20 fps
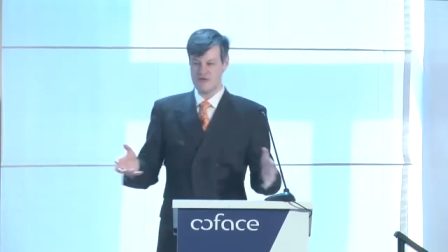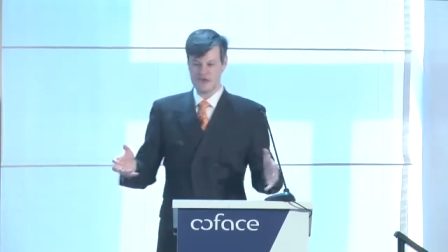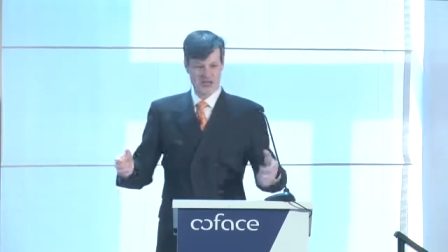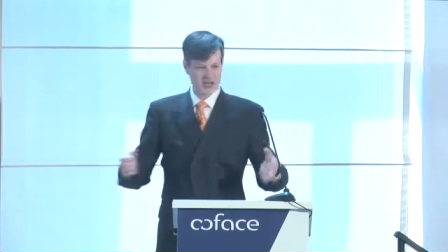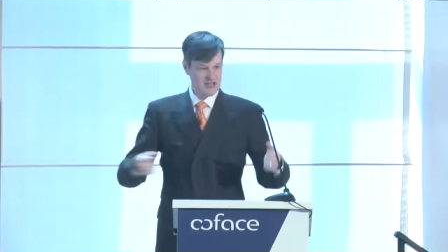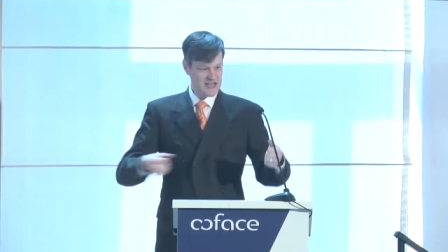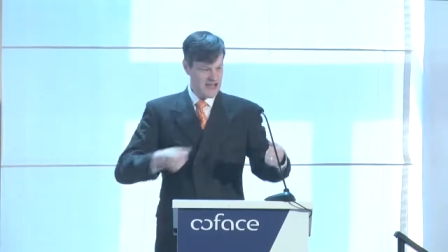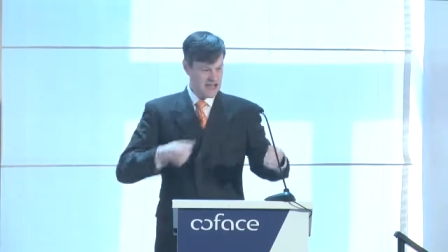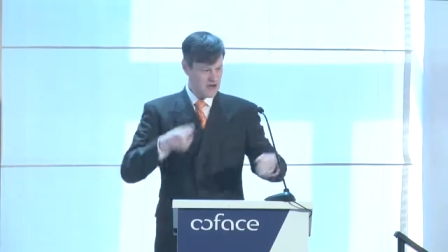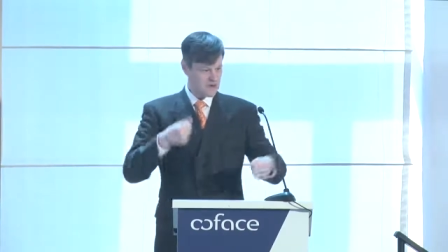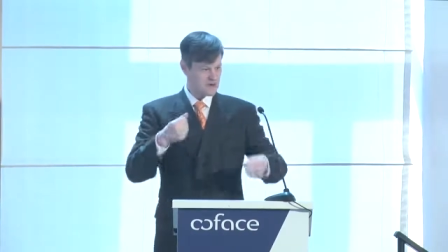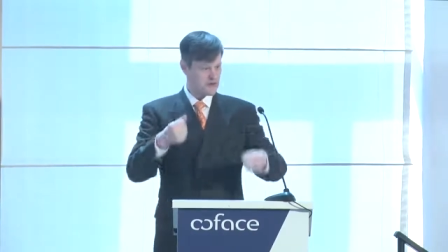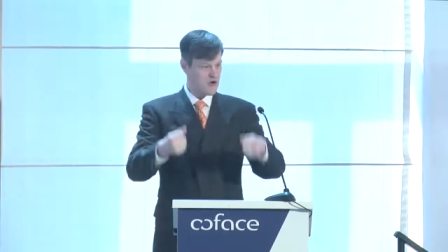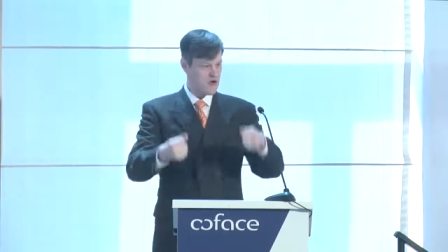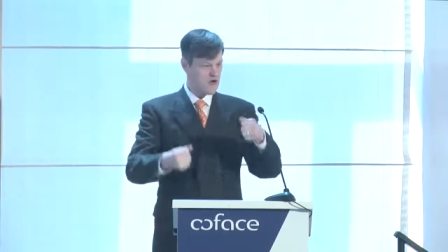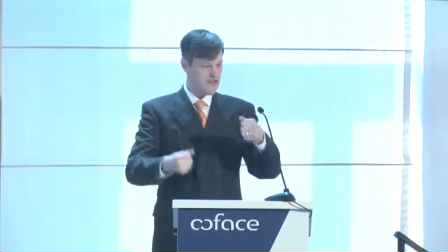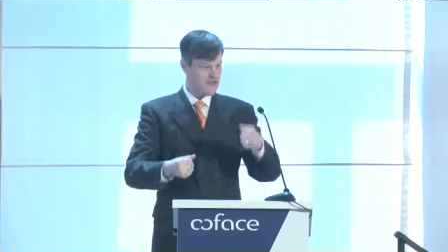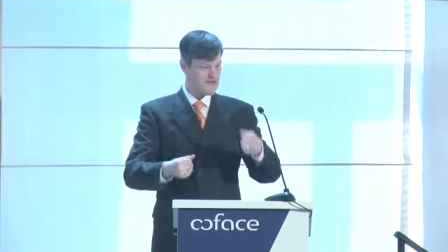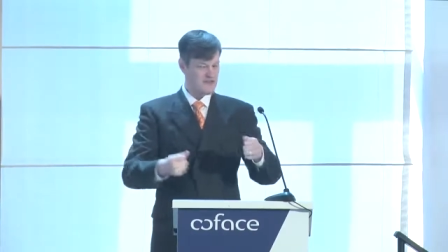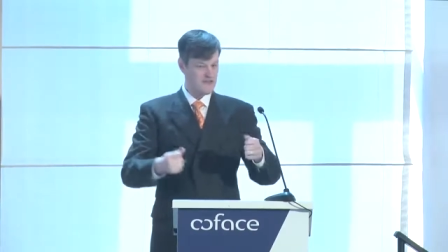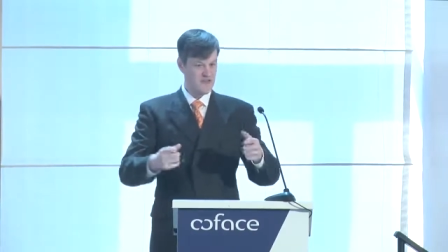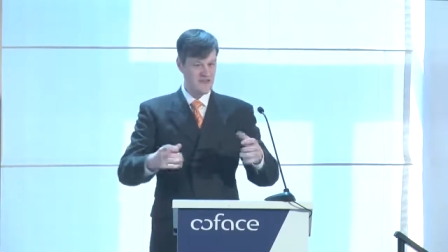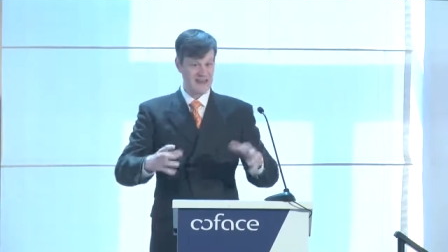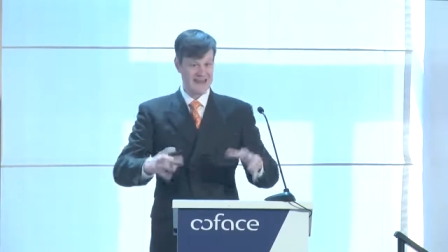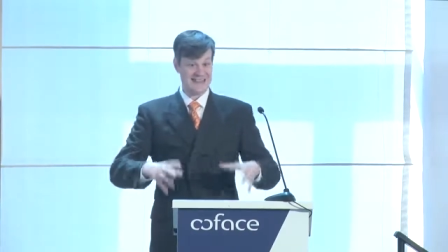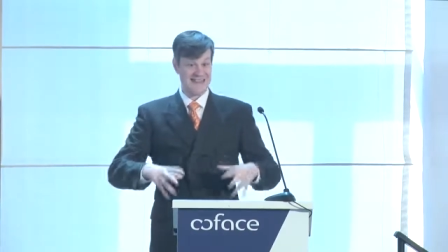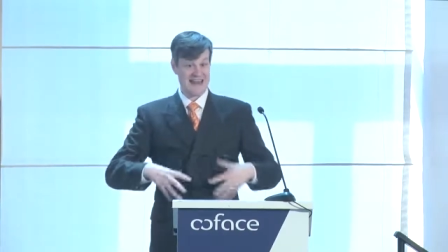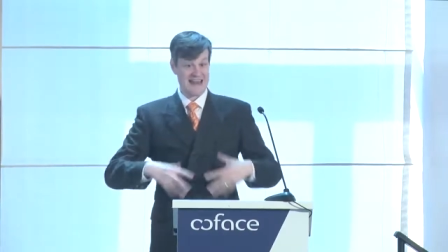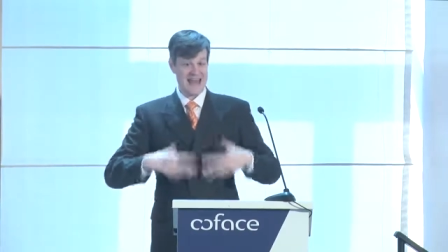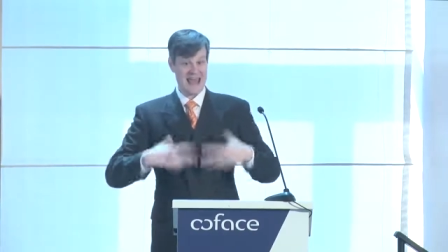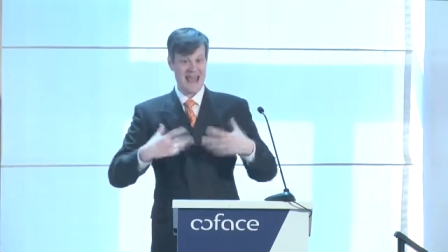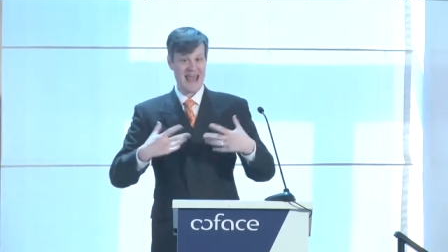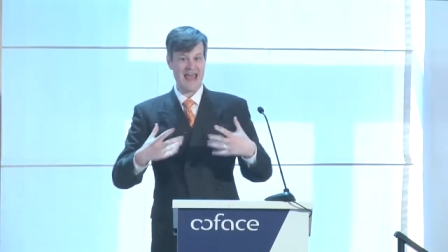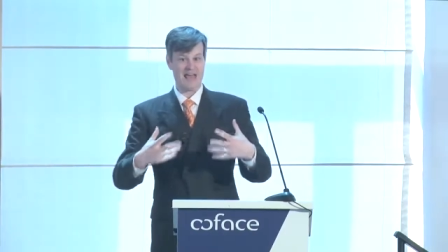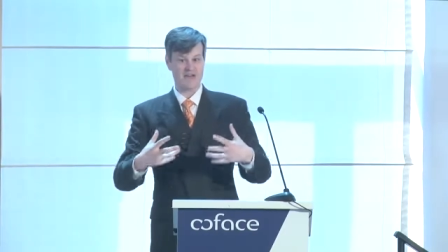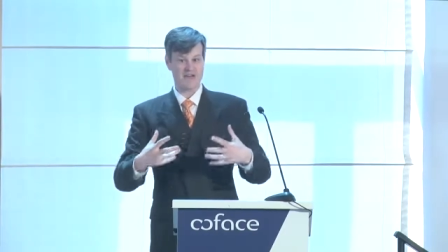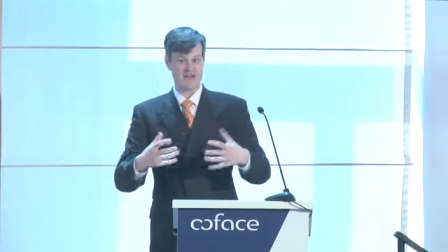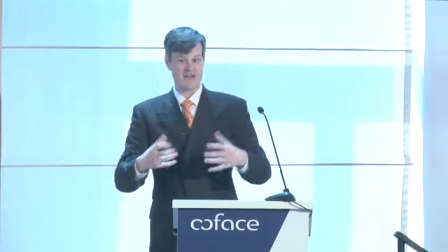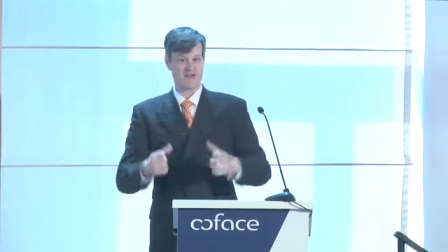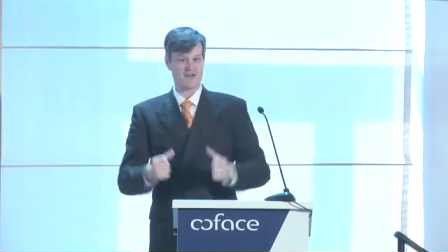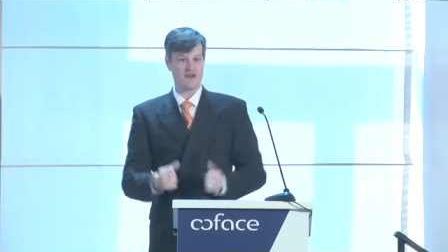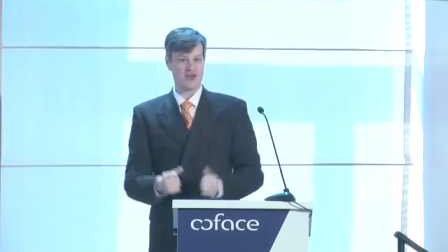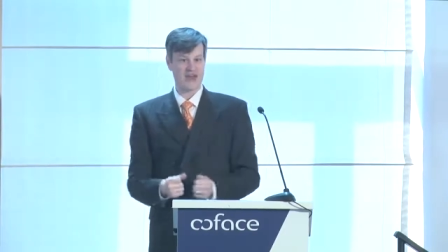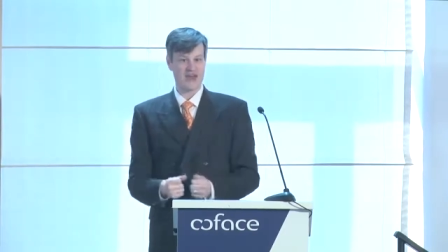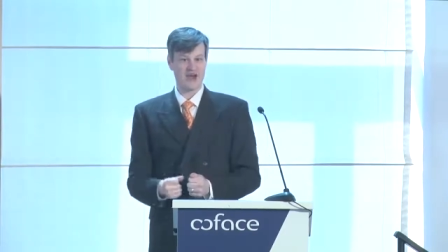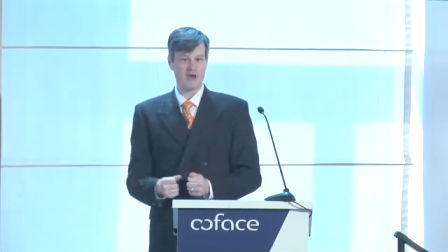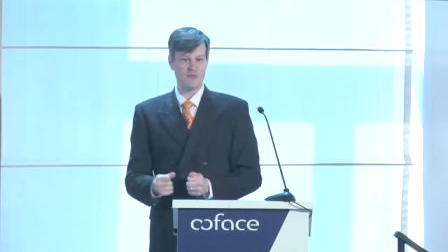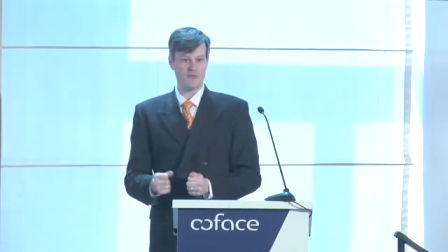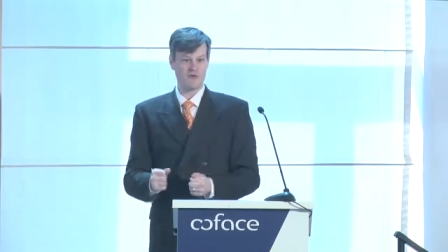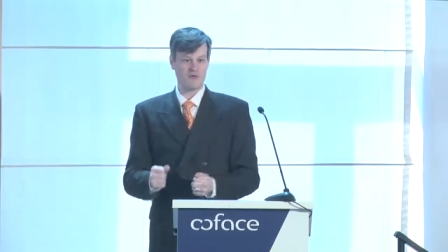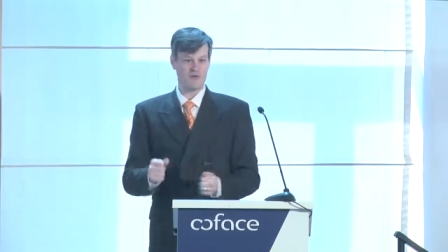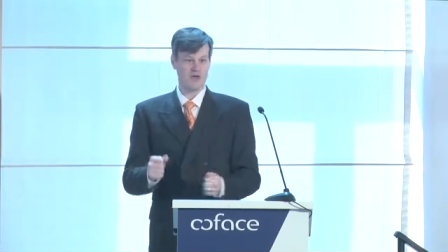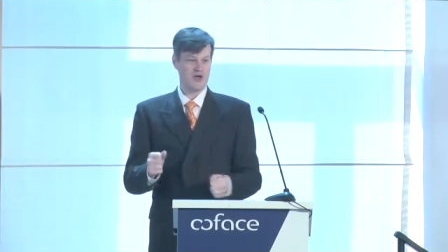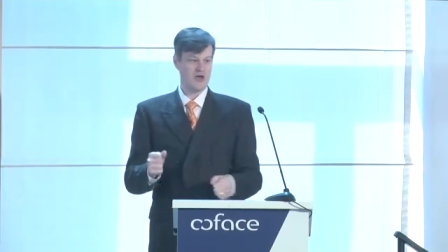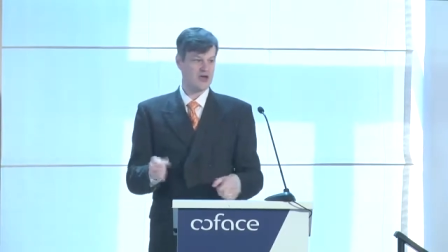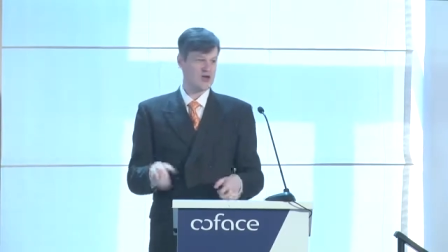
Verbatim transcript: you can take control and everything. It's enhanced. It's going to help you.